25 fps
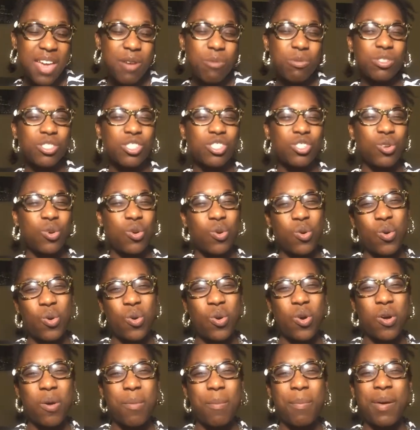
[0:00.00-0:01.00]
It was
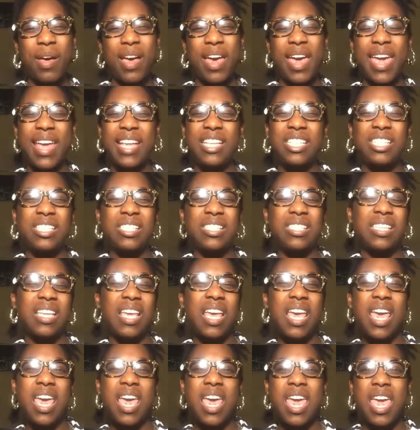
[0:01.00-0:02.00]
cool, but it
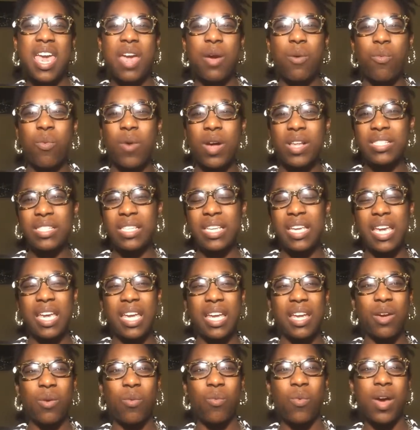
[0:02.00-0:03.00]
it
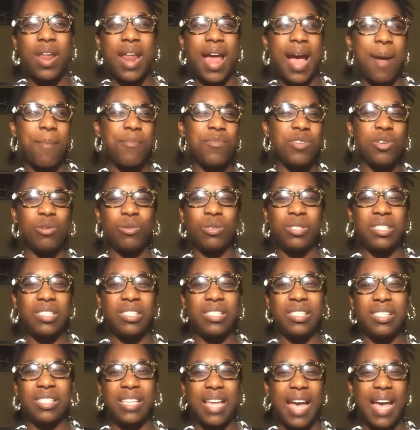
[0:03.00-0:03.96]
wasn't what I'm used to,